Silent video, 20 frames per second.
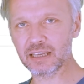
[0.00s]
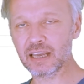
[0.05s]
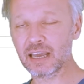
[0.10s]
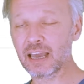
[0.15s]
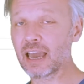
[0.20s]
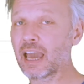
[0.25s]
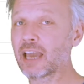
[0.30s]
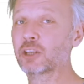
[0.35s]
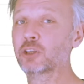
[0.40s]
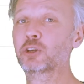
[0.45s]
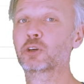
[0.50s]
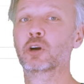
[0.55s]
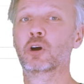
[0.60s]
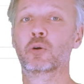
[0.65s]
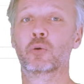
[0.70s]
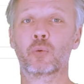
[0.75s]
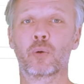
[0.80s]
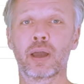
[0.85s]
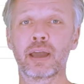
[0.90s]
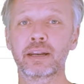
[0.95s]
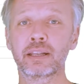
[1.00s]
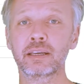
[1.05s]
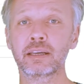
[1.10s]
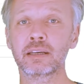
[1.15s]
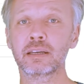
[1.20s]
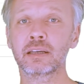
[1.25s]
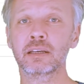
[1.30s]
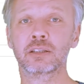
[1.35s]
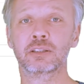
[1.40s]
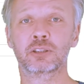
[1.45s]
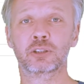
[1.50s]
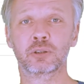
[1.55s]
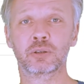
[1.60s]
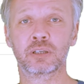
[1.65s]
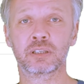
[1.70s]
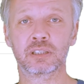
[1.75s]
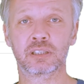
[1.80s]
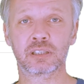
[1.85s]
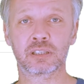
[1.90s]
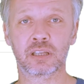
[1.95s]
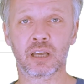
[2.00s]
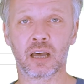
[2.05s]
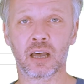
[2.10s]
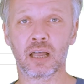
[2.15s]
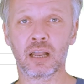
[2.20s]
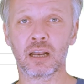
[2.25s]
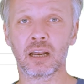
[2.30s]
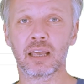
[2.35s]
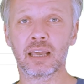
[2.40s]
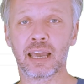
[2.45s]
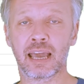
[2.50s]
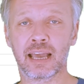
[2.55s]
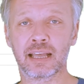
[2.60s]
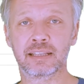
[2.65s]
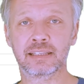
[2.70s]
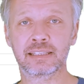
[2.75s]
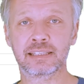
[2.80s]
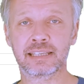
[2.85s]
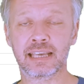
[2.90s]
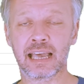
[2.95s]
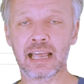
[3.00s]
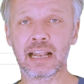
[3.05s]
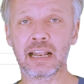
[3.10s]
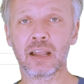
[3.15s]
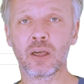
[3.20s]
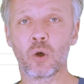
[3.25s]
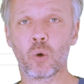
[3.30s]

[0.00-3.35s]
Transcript: and you are ready to install and sell